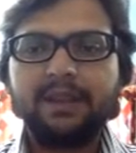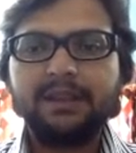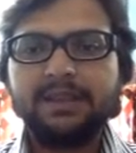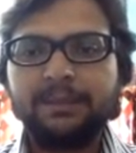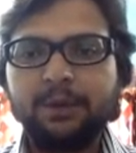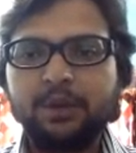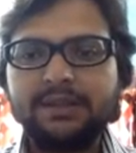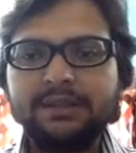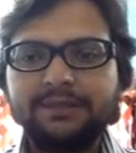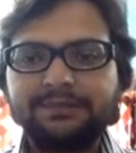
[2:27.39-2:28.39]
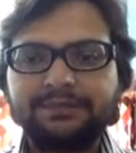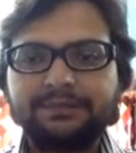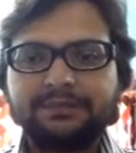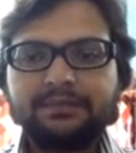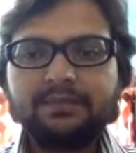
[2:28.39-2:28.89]
Suppose
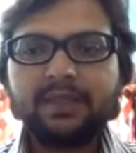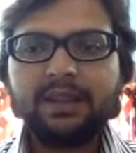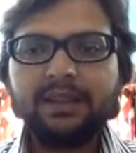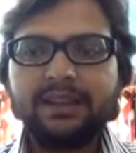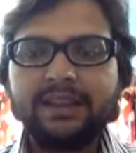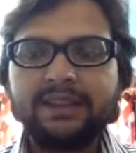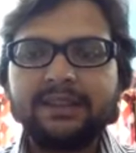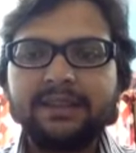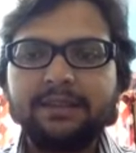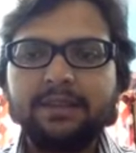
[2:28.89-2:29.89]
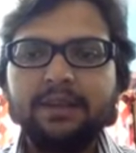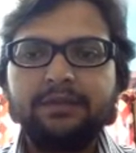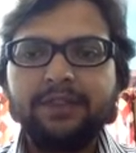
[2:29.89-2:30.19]
there is some